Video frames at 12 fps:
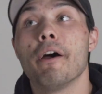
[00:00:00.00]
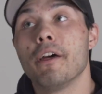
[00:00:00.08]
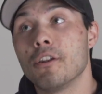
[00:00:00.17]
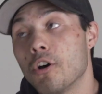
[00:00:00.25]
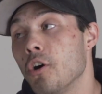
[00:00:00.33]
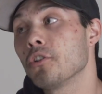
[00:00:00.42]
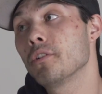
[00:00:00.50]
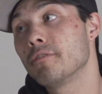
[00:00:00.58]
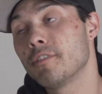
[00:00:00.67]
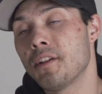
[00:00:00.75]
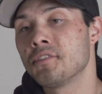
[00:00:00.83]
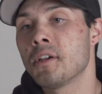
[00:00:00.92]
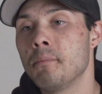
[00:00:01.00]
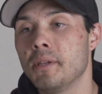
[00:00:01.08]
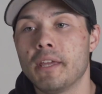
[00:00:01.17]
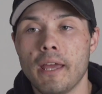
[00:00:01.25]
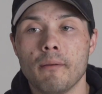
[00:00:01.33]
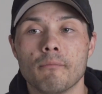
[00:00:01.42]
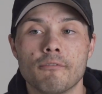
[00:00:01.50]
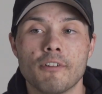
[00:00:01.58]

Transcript: and also friends I became